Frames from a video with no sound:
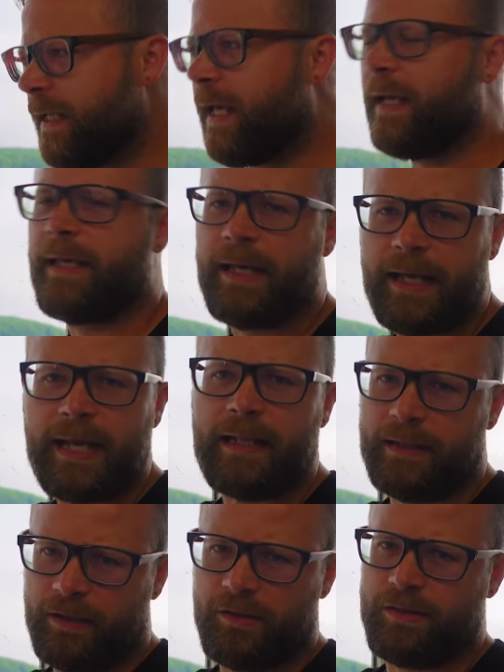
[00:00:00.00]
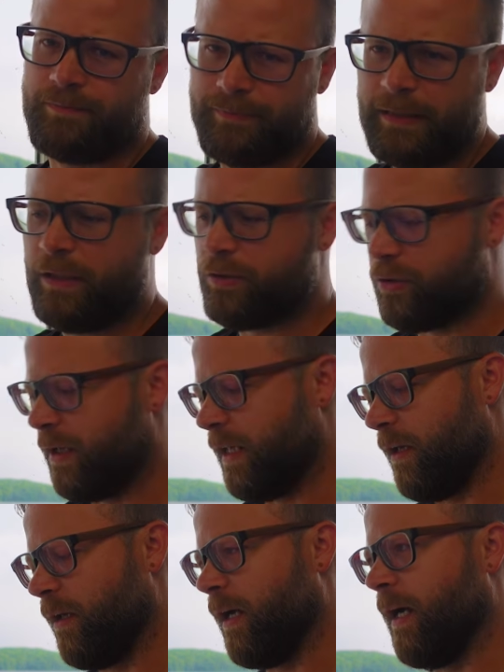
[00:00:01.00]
it can get a little tricky.